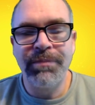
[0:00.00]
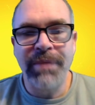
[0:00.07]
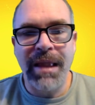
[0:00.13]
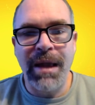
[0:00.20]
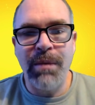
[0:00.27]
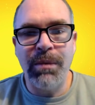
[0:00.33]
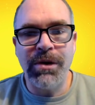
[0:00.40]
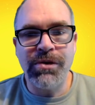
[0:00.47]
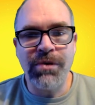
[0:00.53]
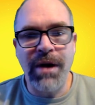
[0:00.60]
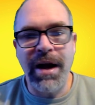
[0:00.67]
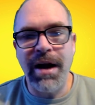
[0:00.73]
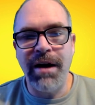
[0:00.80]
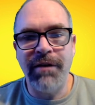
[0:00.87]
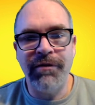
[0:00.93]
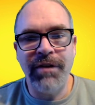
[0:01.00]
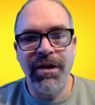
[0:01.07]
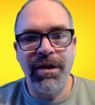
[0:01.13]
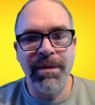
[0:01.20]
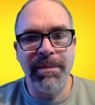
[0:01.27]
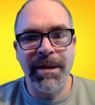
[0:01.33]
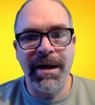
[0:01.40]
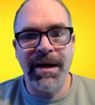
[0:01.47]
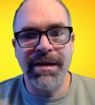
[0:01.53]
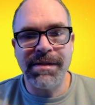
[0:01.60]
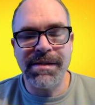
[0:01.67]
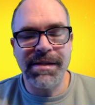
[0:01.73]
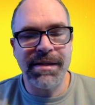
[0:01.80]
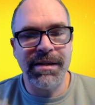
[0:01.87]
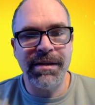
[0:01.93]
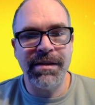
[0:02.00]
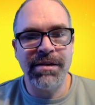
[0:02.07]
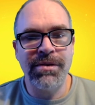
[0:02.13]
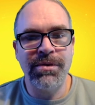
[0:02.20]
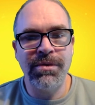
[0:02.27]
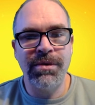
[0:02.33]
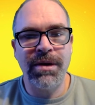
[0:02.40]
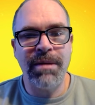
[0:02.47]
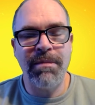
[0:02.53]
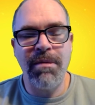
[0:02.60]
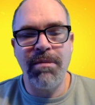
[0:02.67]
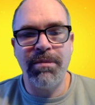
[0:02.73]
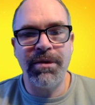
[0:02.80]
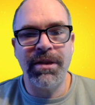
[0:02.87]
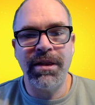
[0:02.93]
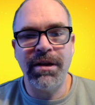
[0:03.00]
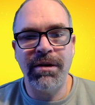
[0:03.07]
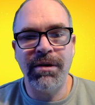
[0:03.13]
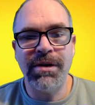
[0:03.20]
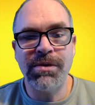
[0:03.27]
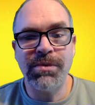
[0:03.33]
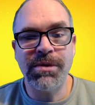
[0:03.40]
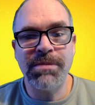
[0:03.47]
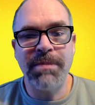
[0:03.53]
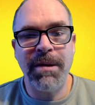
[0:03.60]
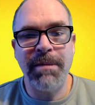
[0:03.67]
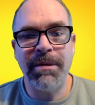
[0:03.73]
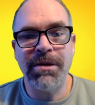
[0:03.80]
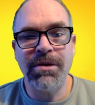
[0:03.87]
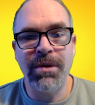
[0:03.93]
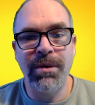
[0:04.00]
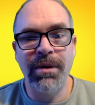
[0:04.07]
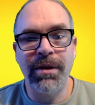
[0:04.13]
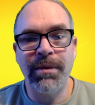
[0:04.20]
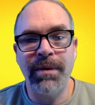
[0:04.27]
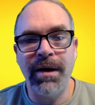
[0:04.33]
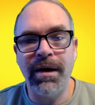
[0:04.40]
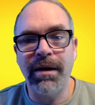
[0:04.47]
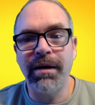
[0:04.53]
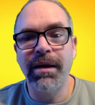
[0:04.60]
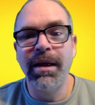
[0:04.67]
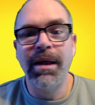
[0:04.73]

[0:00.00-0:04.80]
and we try our very best to come up with theories, which may be totally wrong,